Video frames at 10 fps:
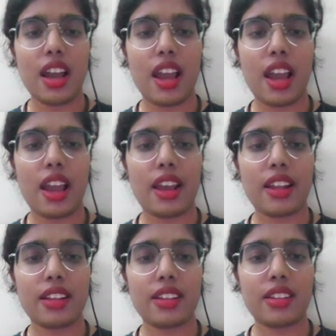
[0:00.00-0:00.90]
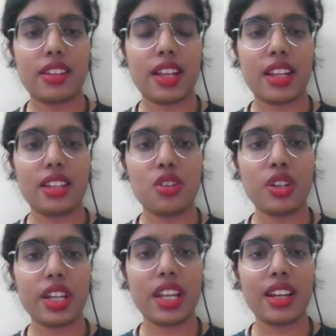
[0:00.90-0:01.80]
and then
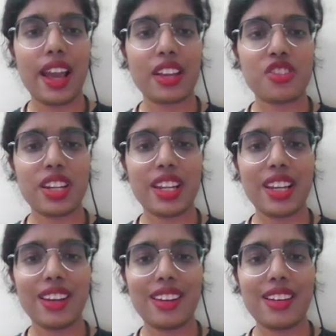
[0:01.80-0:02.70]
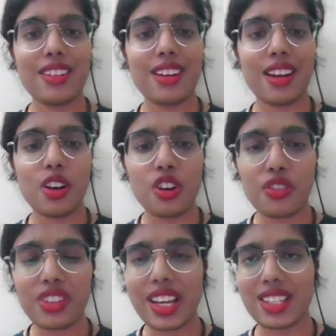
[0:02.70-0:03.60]
you can actually learn a lot
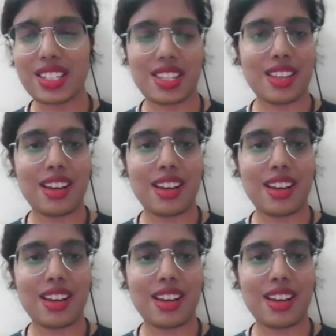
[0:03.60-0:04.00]
of things,